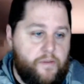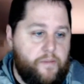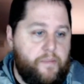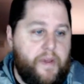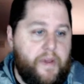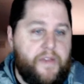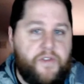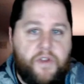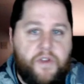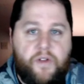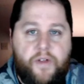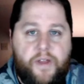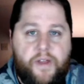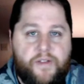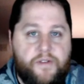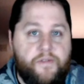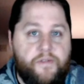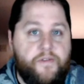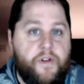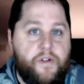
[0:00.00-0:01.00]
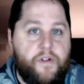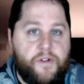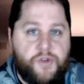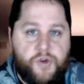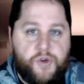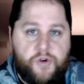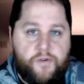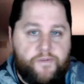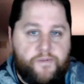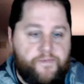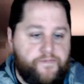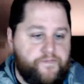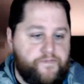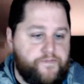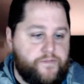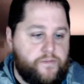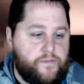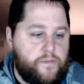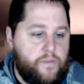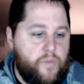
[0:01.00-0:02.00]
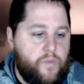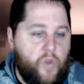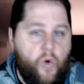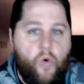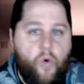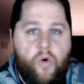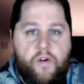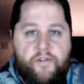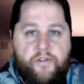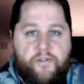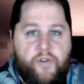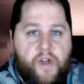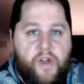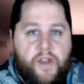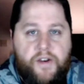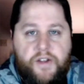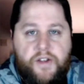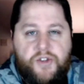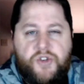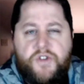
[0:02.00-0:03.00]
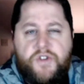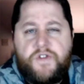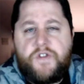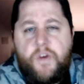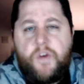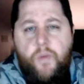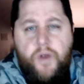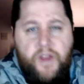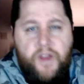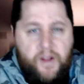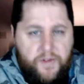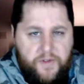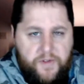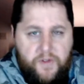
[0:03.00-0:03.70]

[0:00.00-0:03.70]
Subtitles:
Basically, it's a villager or a friend, just someone else in the